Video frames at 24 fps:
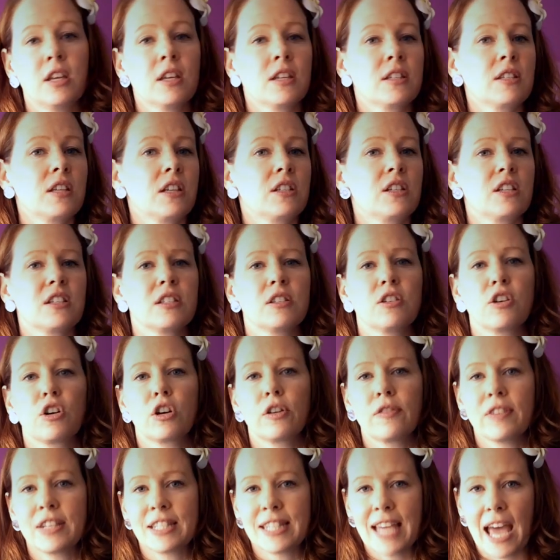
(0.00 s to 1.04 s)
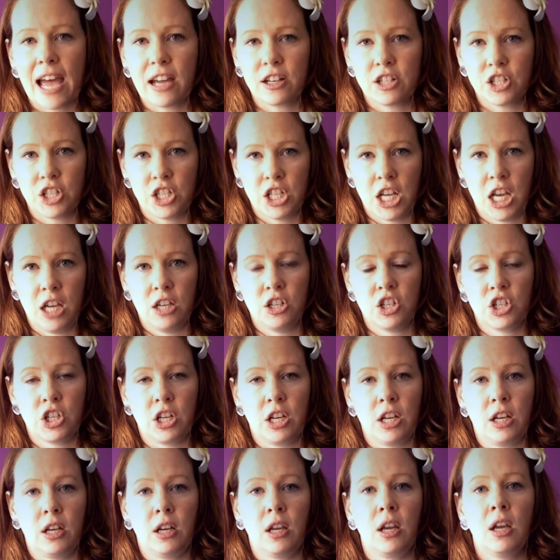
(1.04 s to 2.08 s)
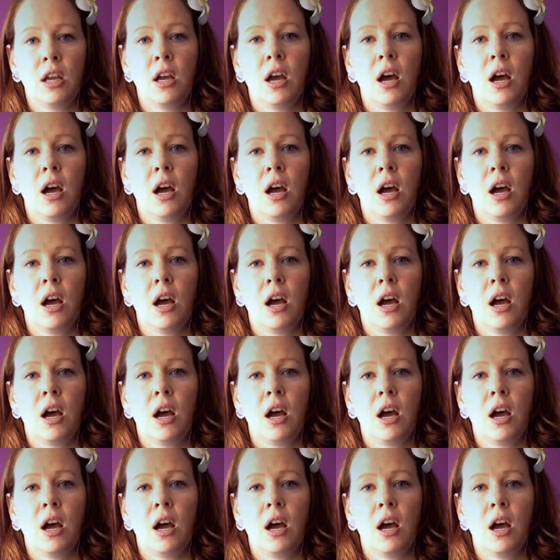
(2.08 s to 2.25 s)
such as nervous agitation,